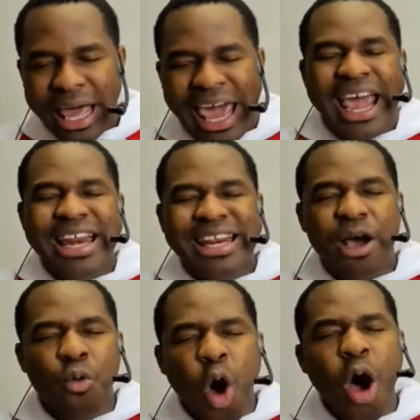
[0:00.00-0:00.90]
In
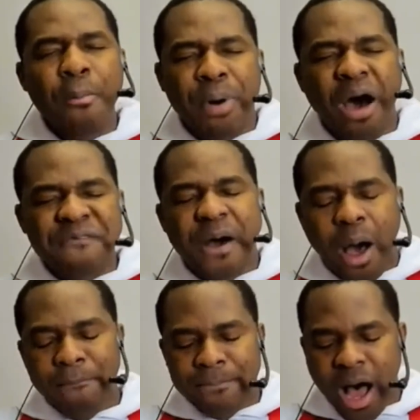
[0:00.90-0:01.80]
the womb of
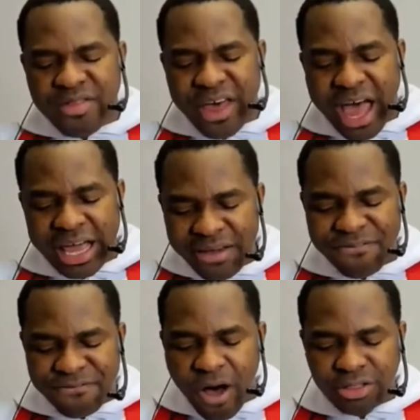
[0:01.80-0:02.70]
our mother,
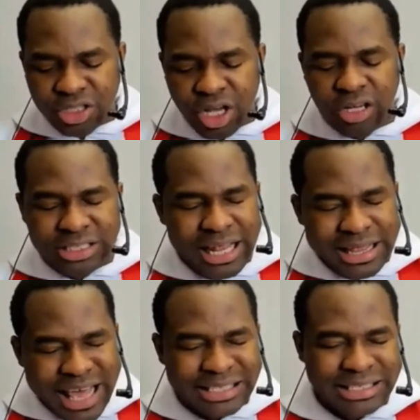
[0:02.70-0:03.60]
he forms us
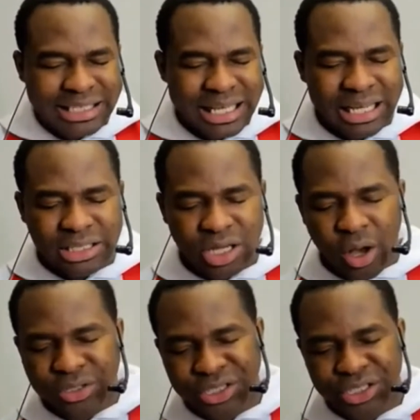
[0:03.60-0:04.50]
and destinies
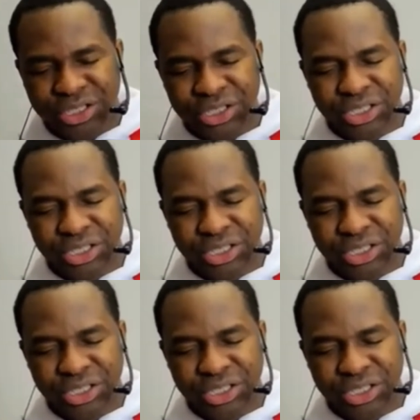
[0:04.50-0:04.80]
us.